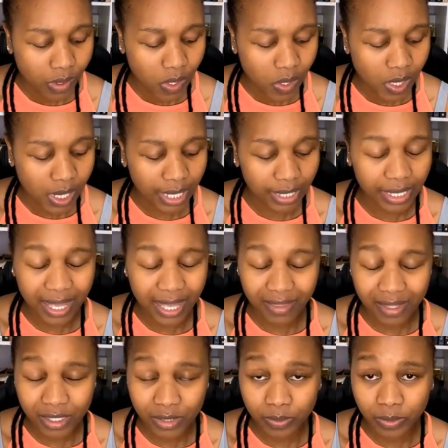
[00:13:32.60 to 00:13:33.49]
others
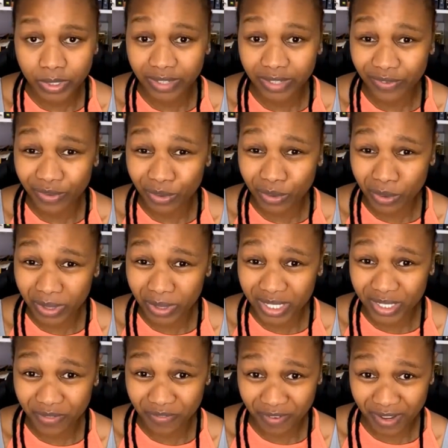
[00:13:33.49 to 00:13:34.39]
would even go as
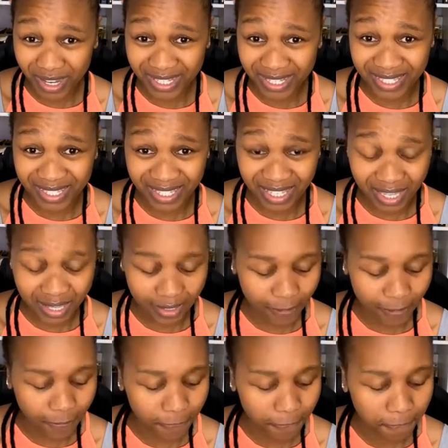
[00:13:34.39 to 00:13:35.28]
far as saying
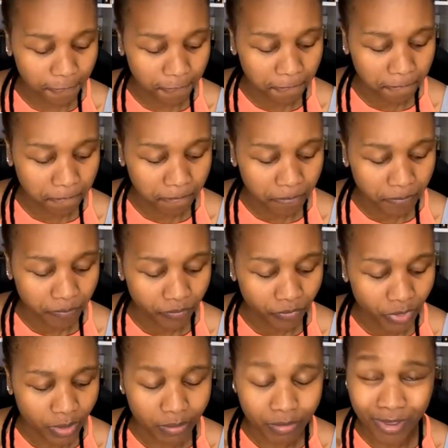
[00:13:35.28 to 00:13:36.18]

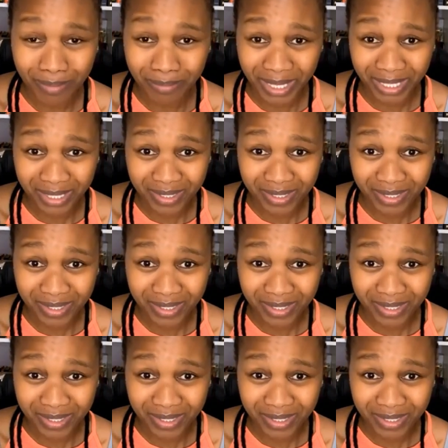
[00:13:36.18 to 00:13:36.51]
mermaids.